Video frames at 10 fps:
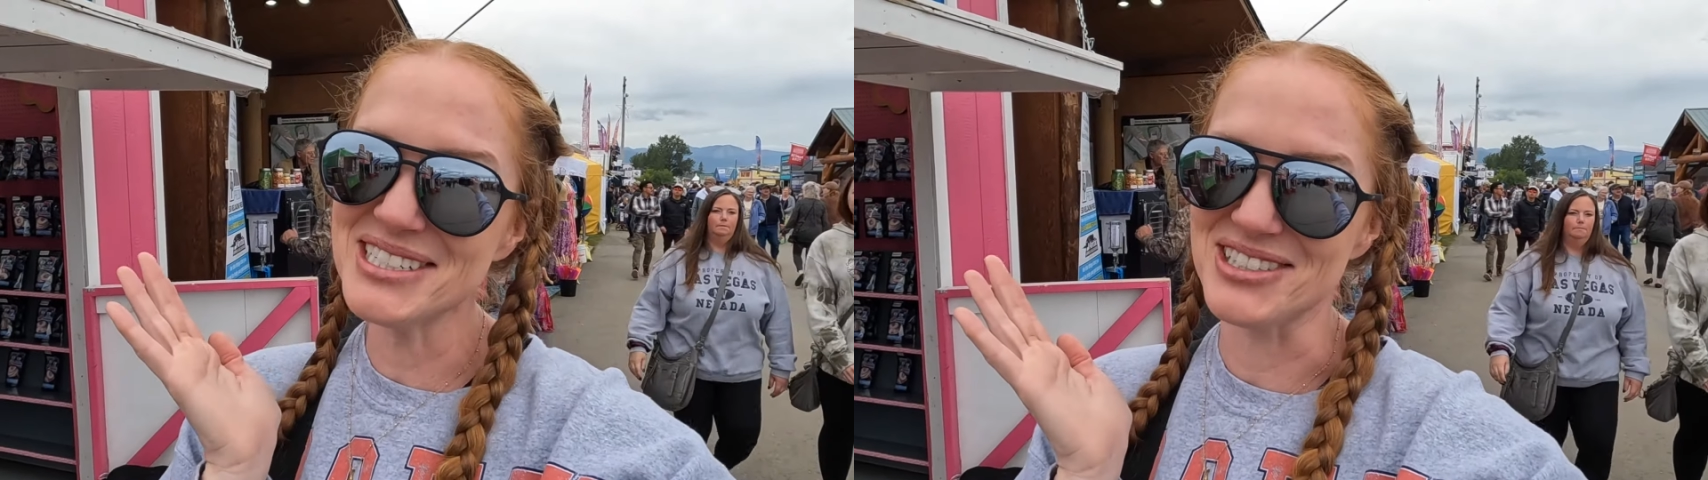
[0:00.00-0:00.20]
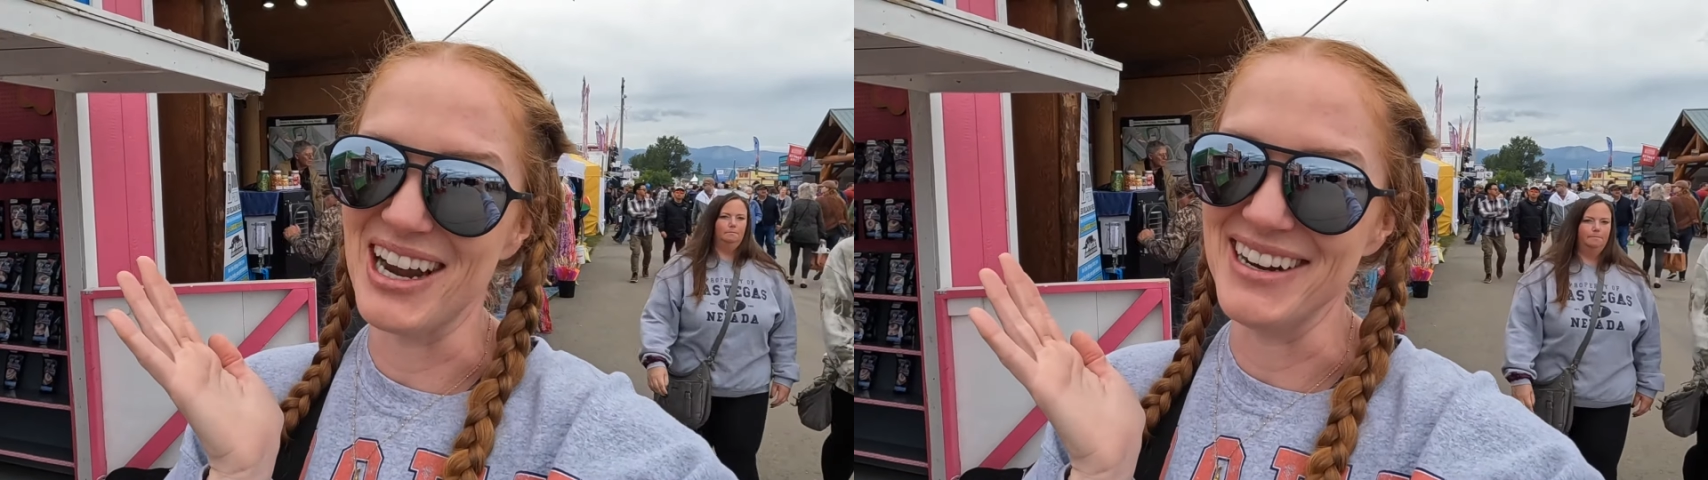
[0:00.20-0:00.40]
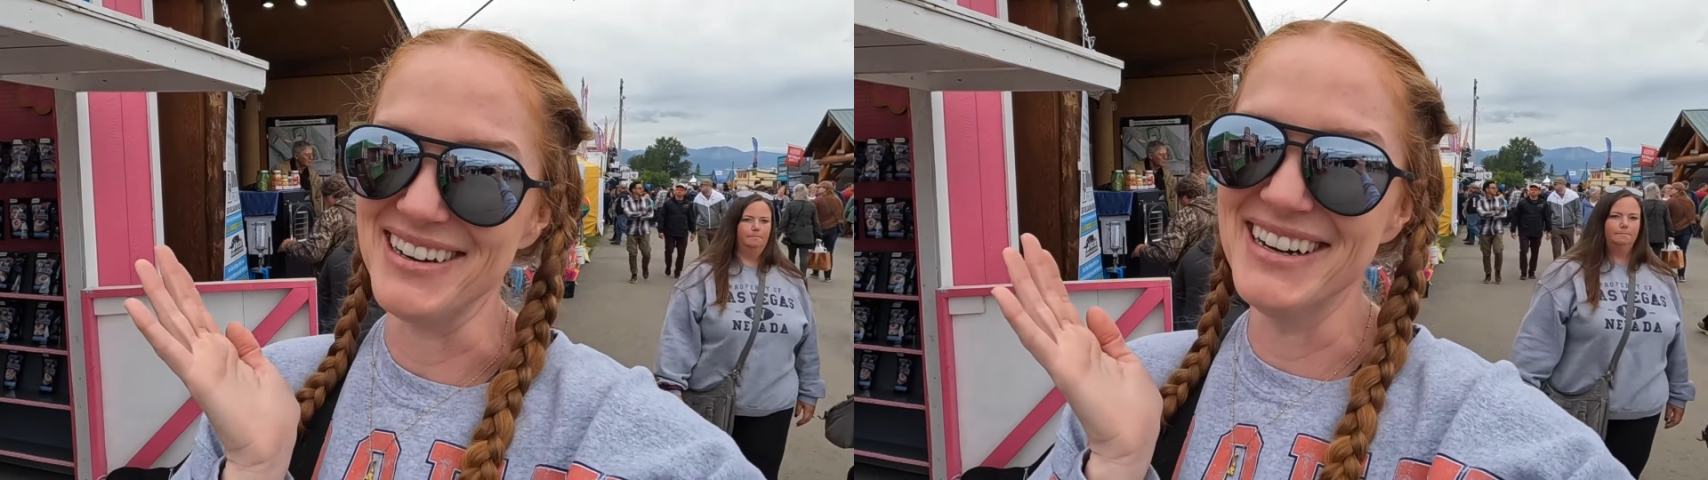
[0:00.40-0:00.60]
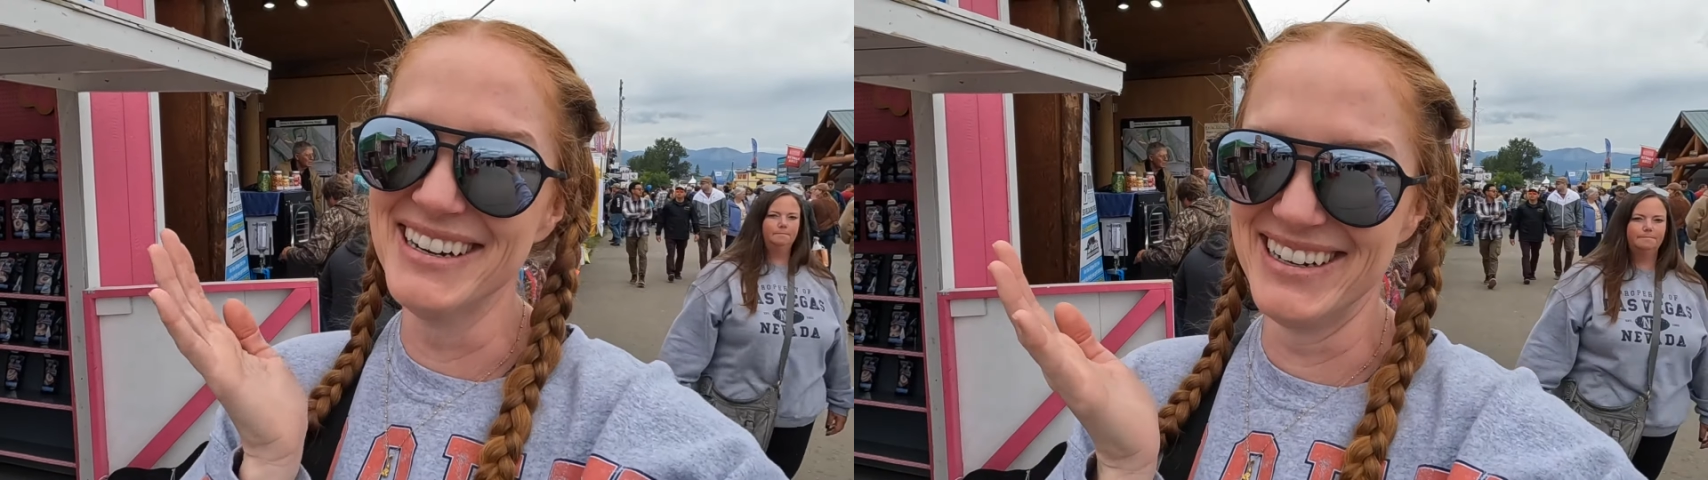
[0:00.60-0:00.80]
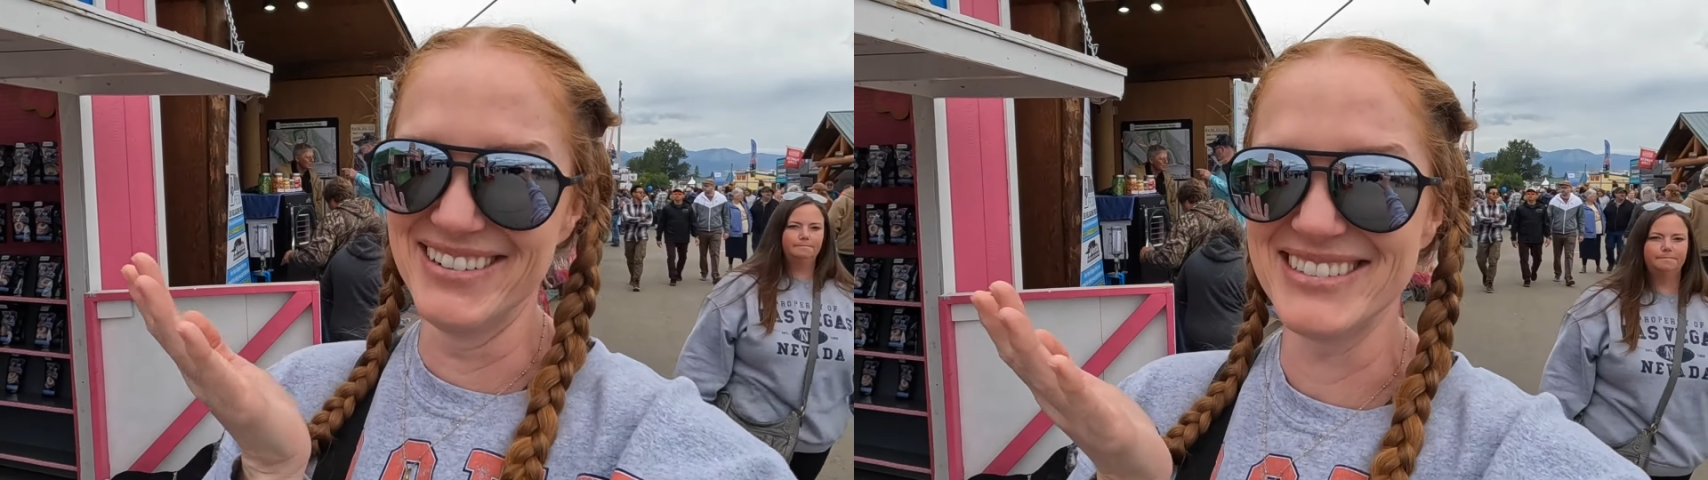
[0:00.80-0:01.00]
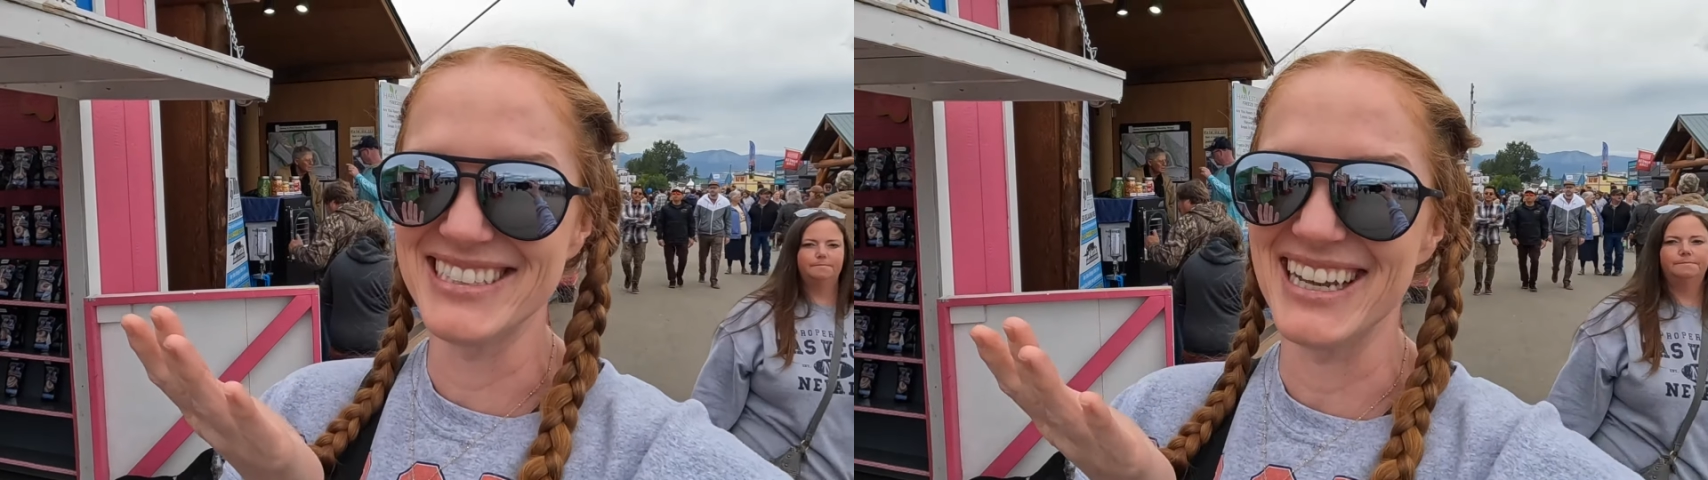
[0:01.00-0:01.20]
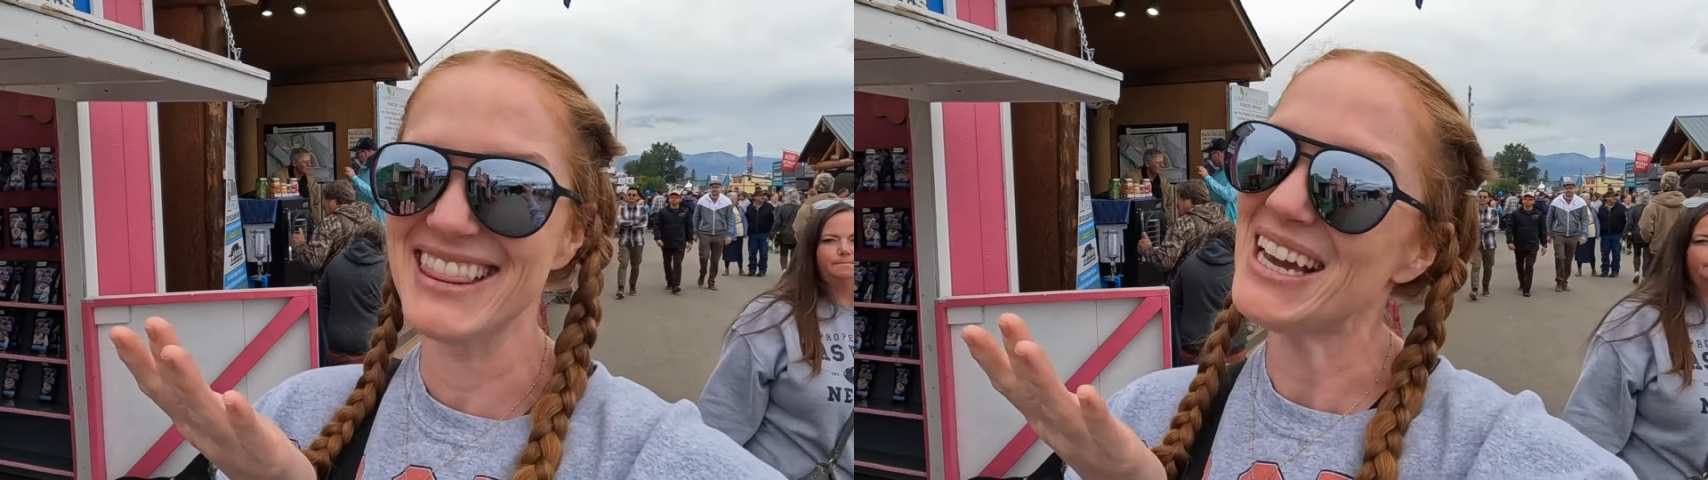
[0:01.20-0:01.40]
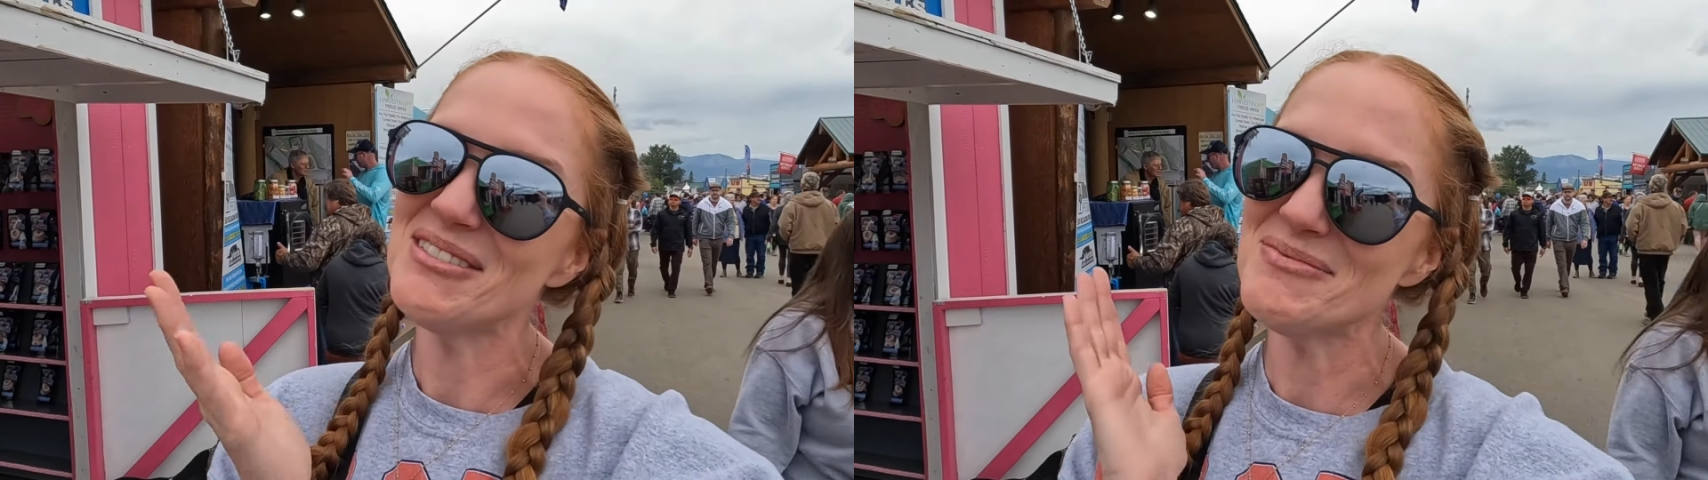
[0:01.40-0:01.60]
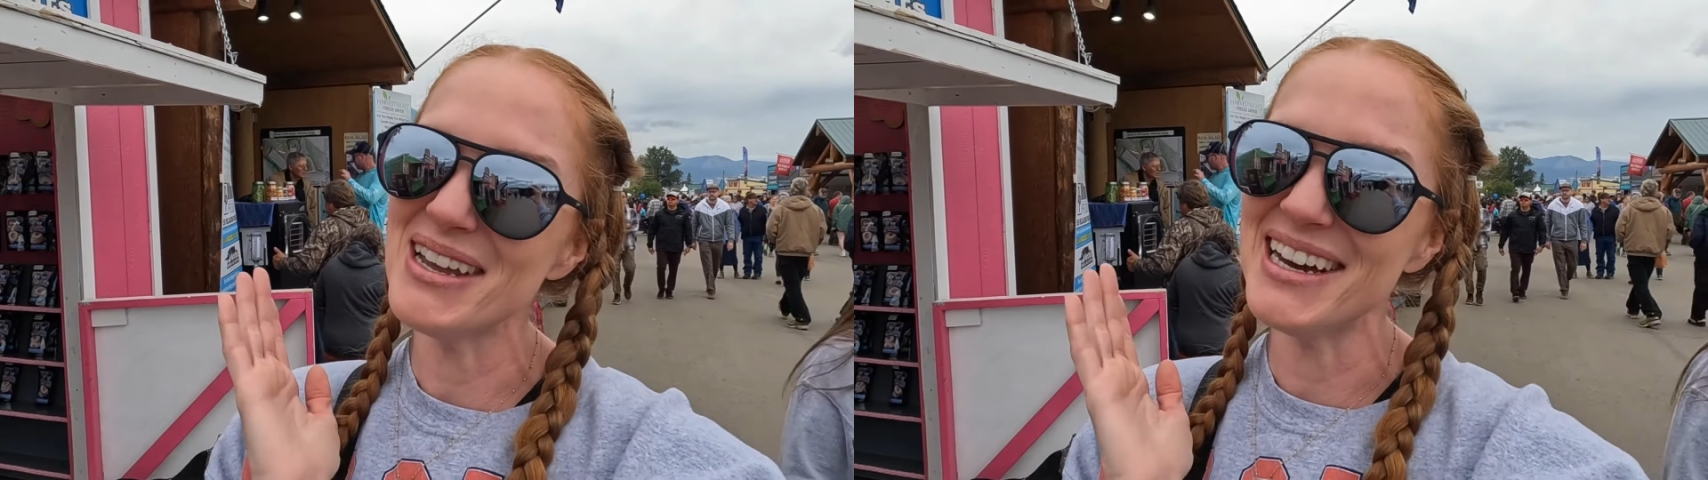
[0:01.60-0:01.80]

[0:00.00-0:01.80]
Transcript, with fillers: dryer, which that would be